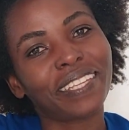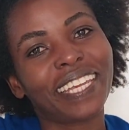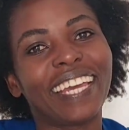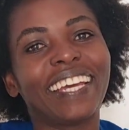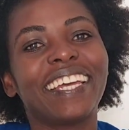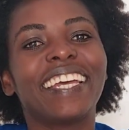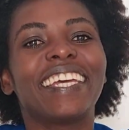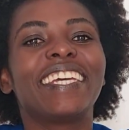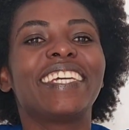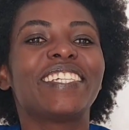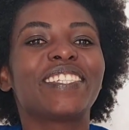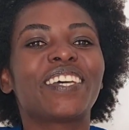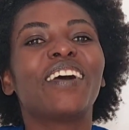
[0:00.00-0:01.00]
Yeah,
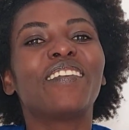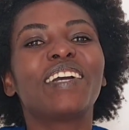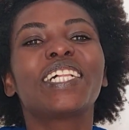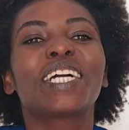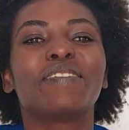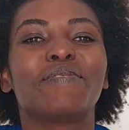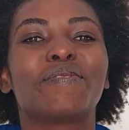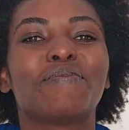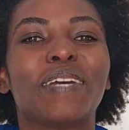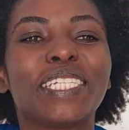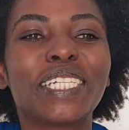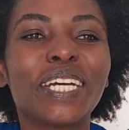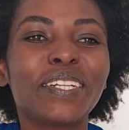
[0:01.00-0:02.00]
so welcome to
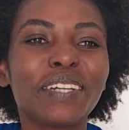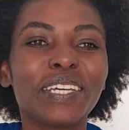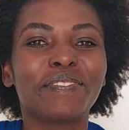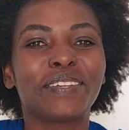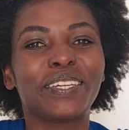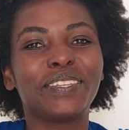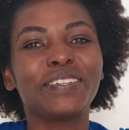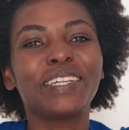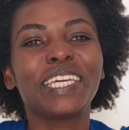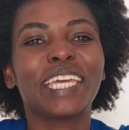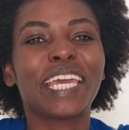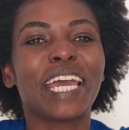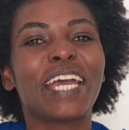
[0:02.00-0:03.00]
my channel. If you're new
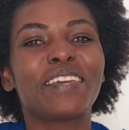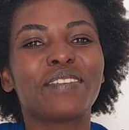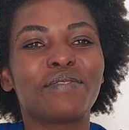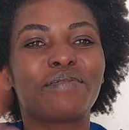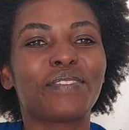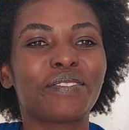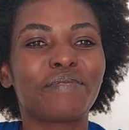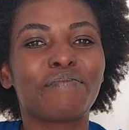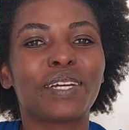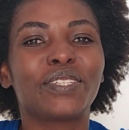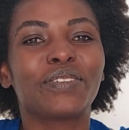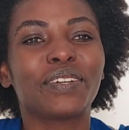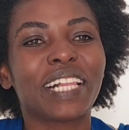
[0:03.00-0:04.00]
here, you're very
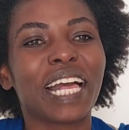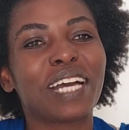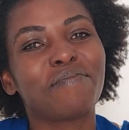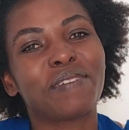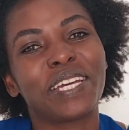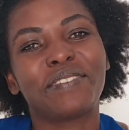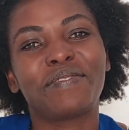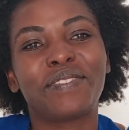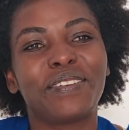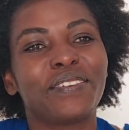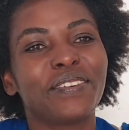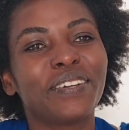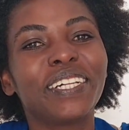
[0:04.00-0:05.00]
much welcome, and if
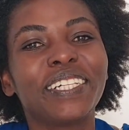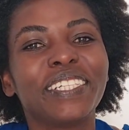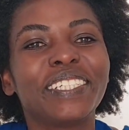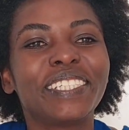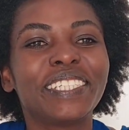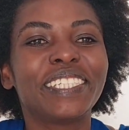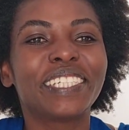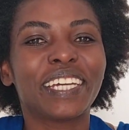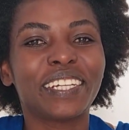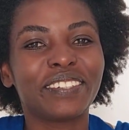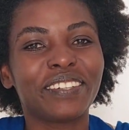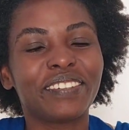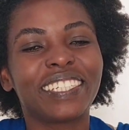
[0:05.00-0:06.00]
you're old
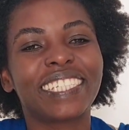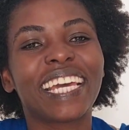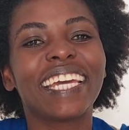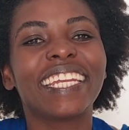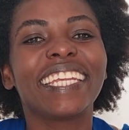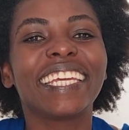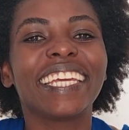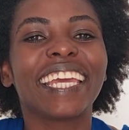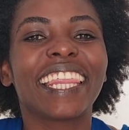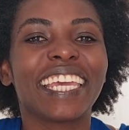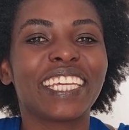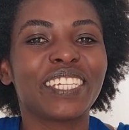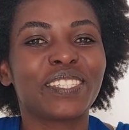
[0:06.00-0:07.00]
and you're returning,
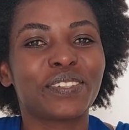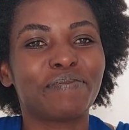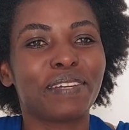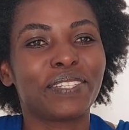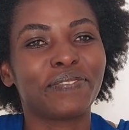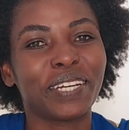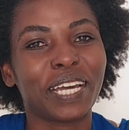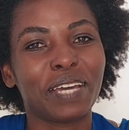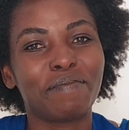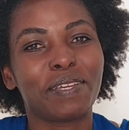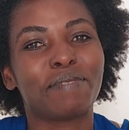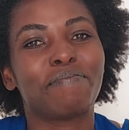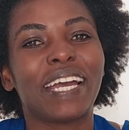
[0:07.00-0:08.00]
thank you so much for coming